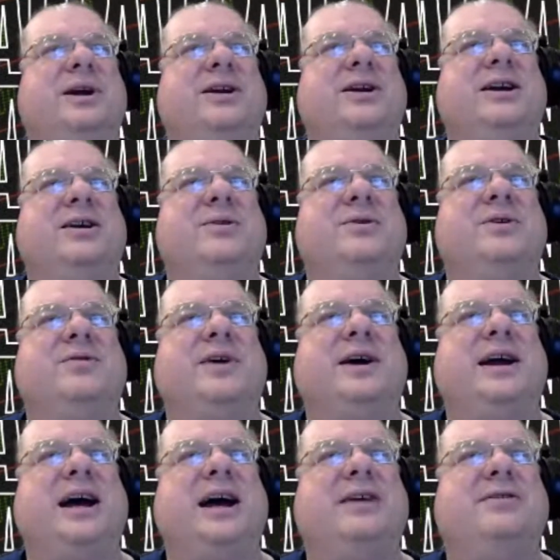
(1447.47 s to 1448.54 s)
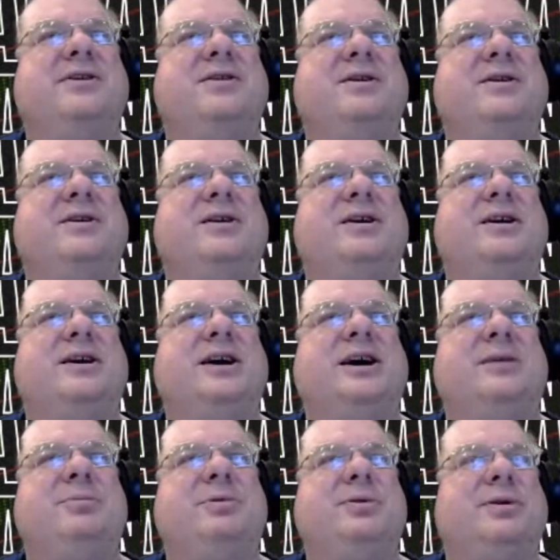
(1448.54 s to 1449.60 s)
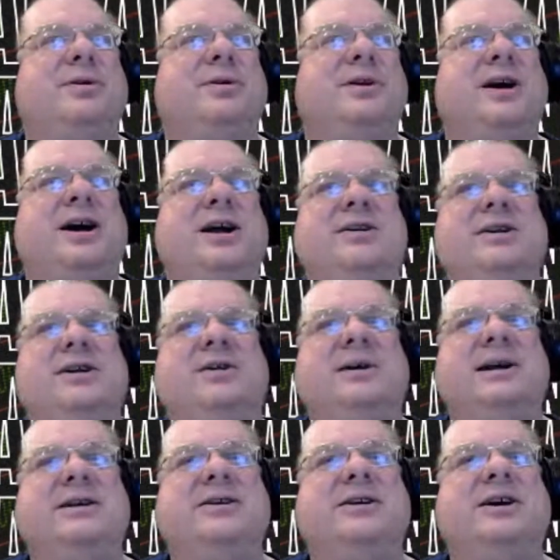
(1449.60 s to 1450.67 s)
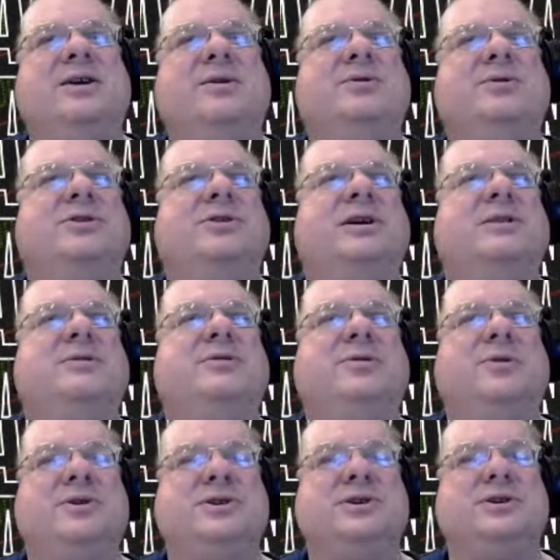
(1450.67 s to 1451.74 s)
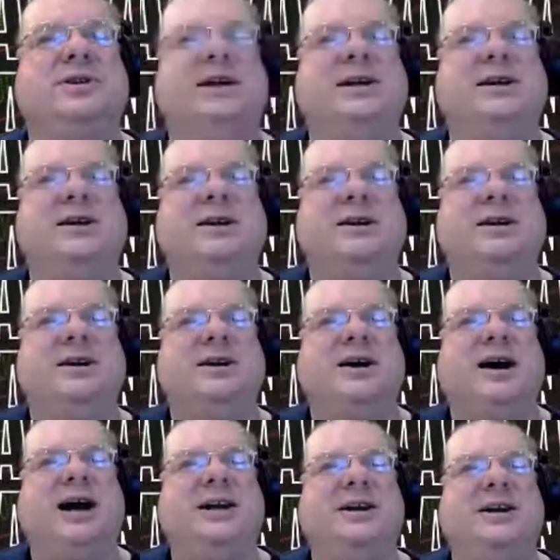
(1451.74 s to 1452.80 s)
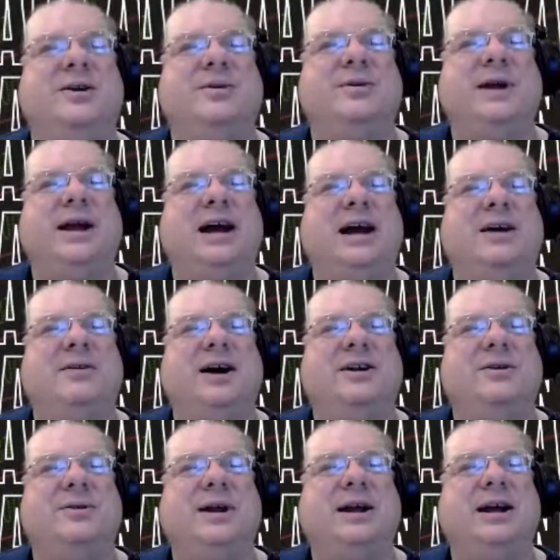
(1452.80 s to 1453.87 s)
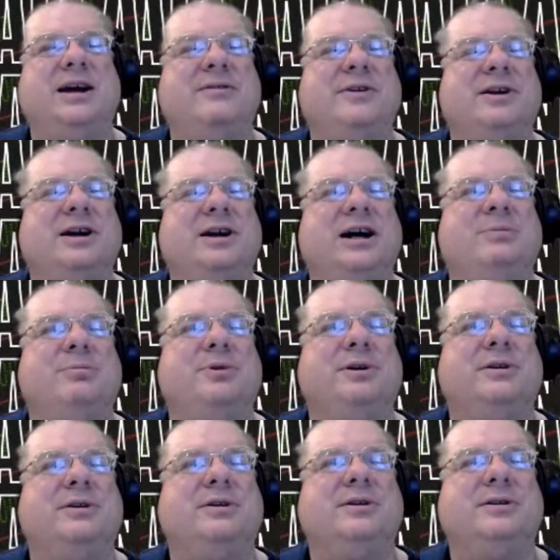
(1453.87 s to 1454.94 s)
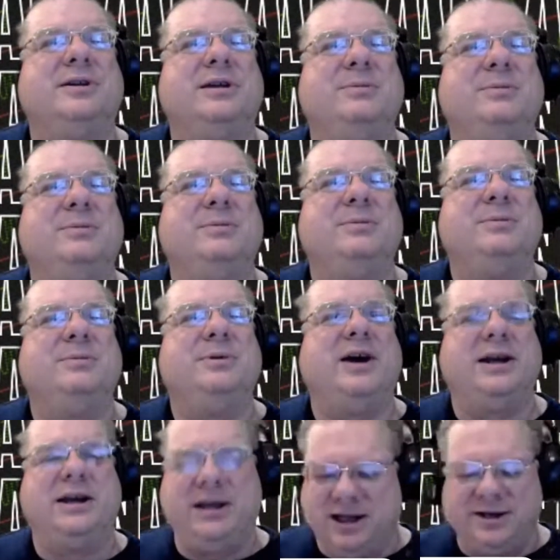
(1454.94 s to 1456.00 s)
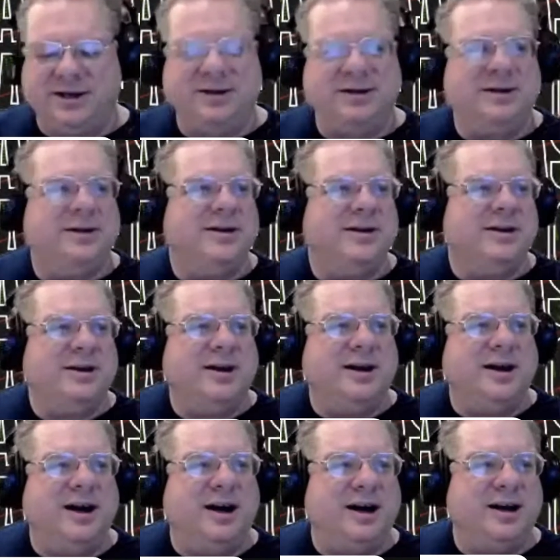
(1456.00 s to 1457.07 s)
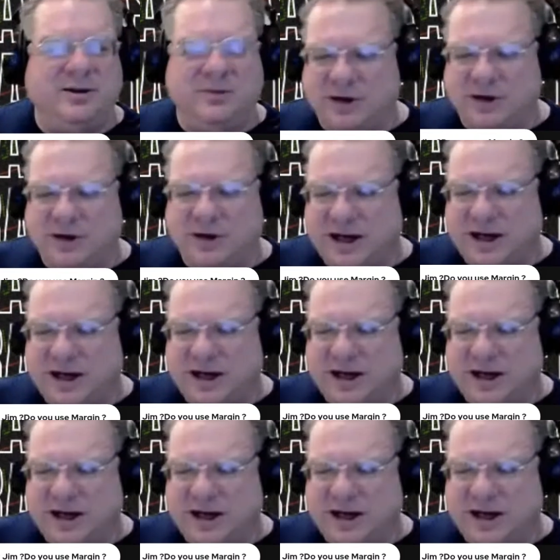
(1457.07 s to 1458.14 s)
I don't know if I have it up or not. No, I don't. Unfortunately, I don't have it up. But let me see if I can grab it for you.